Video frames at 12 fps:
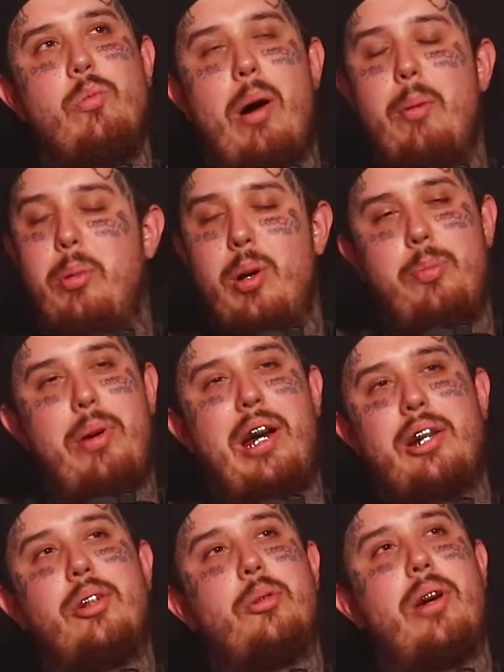my boy
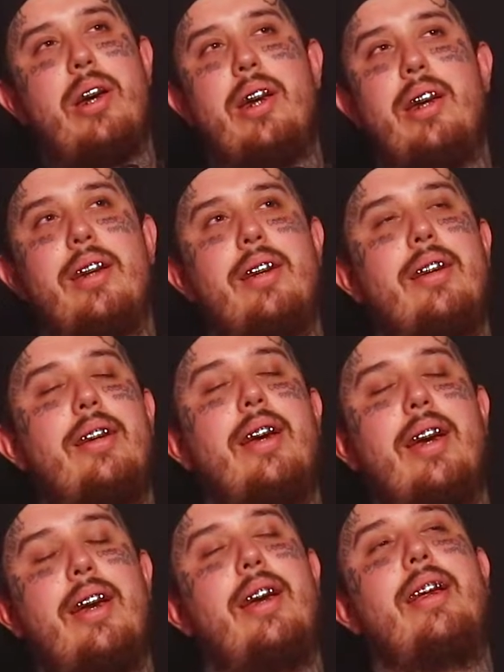passed away,
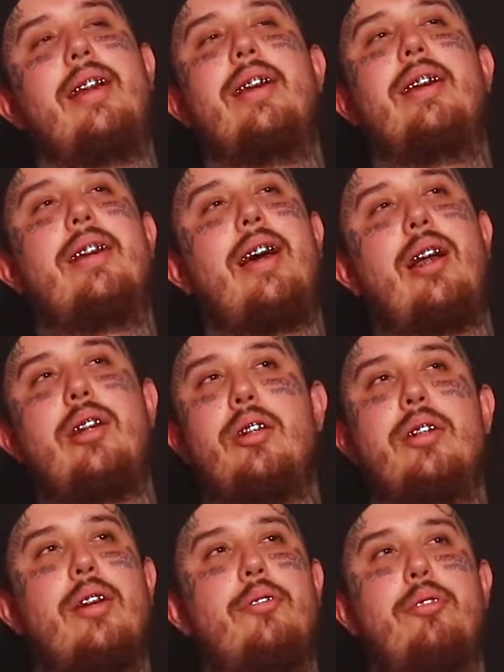and I
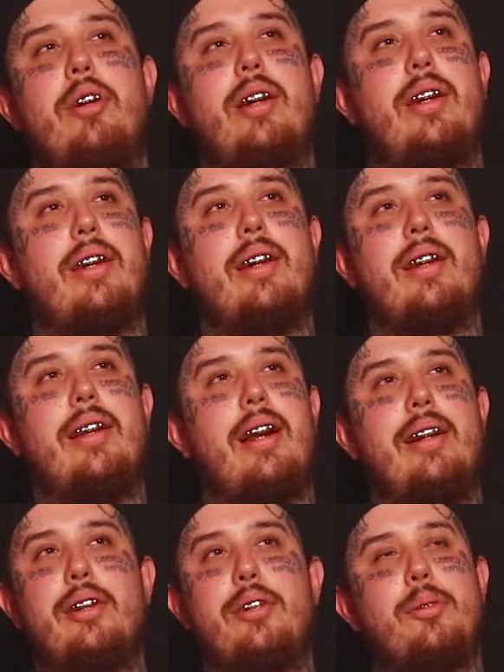just said fuck it, and
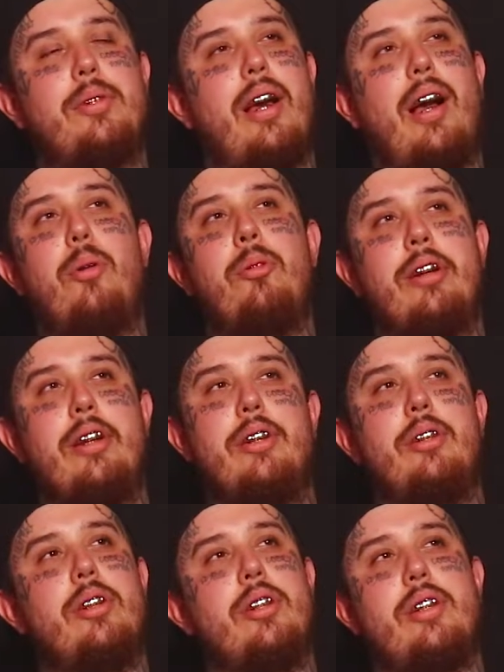I just was like, I want
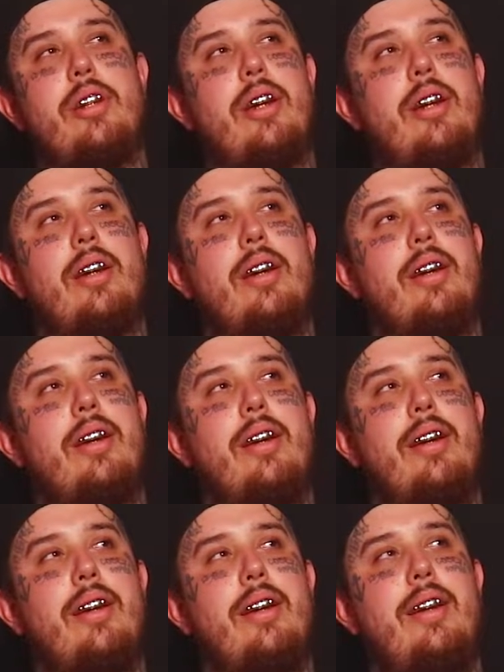to do this shit,
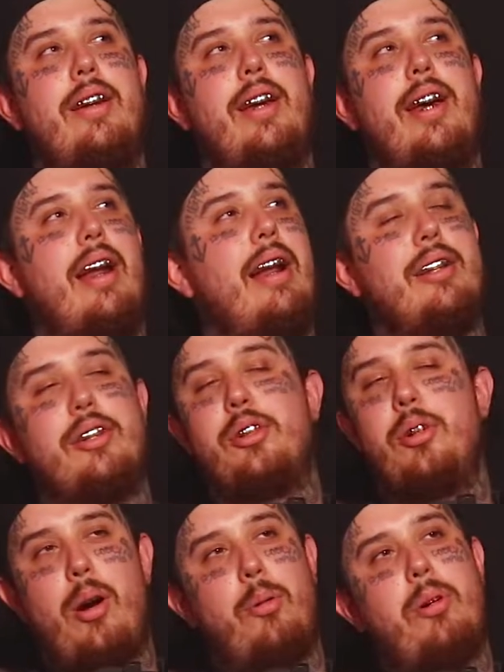and I just
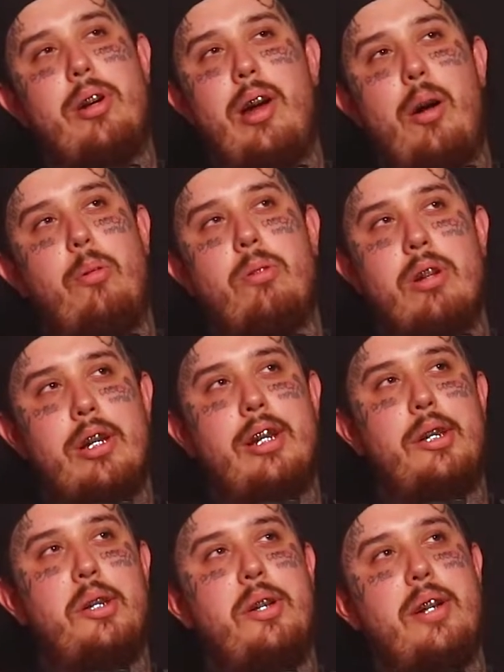knew I want I wanted
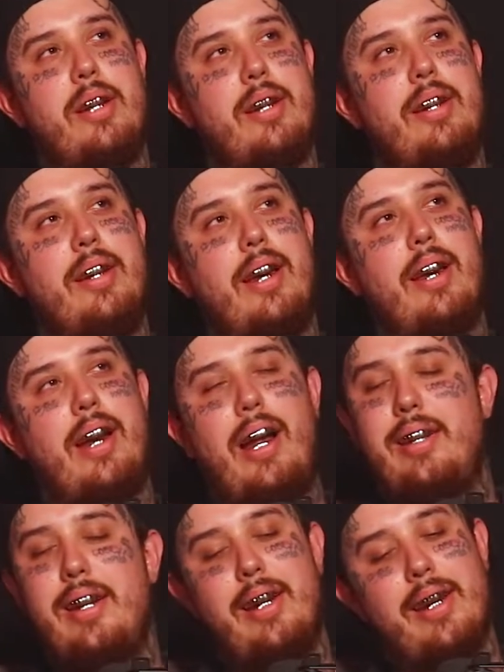to do it, and
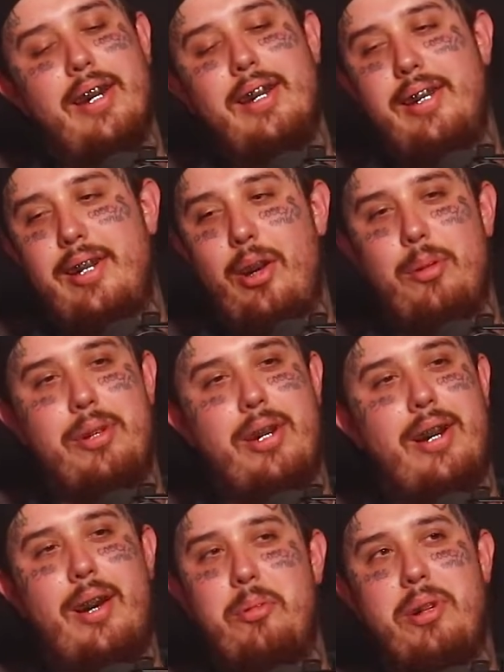I did it. You know what I'm
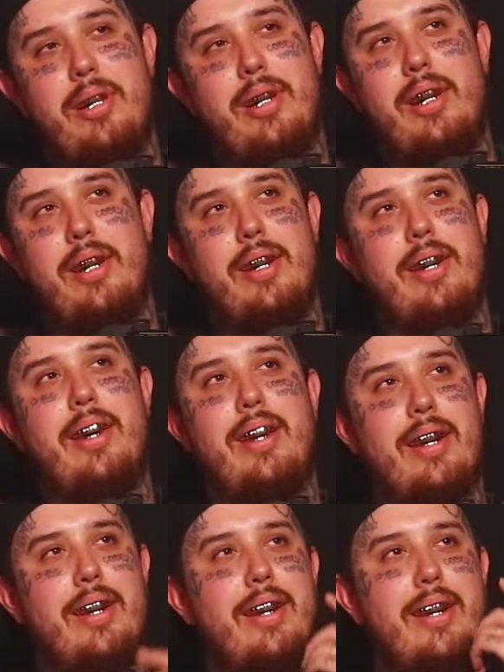saying? I went and did it.
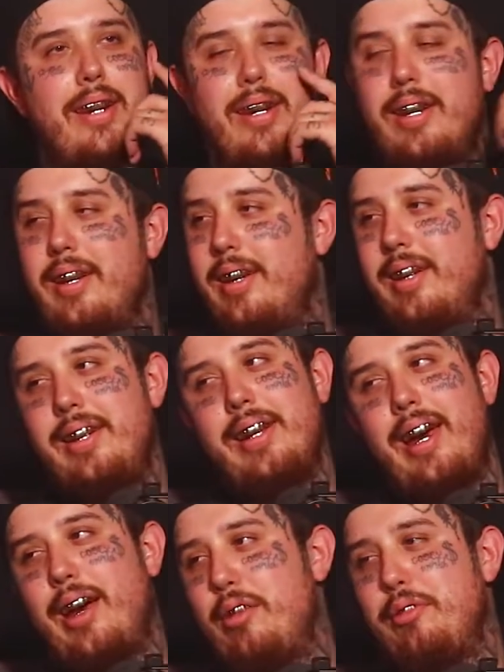so I did it.
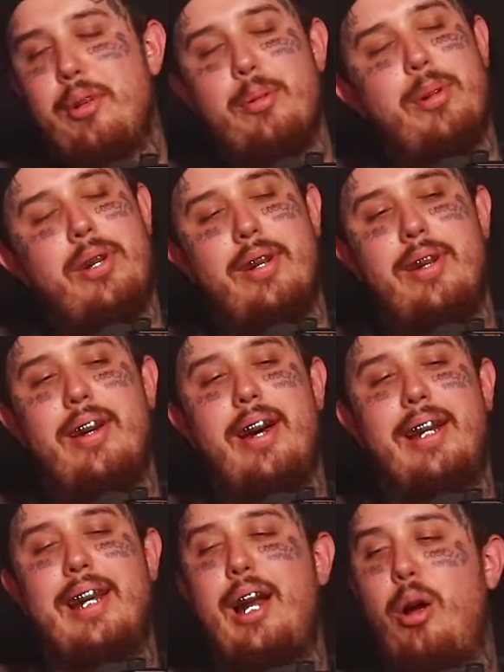yeah, you really
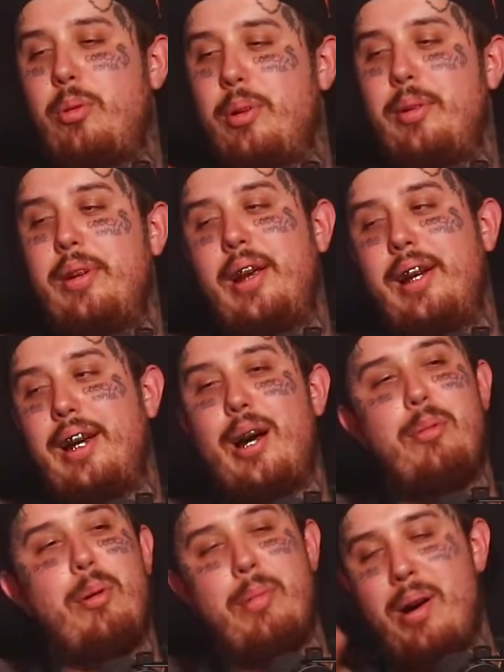did. And then I went and
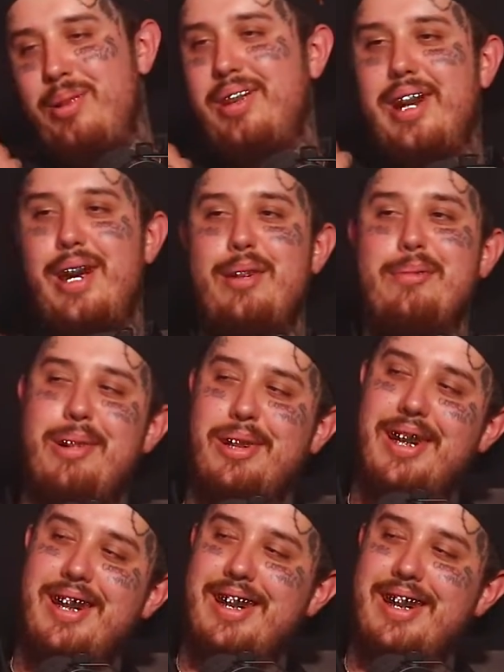got my mom's name on the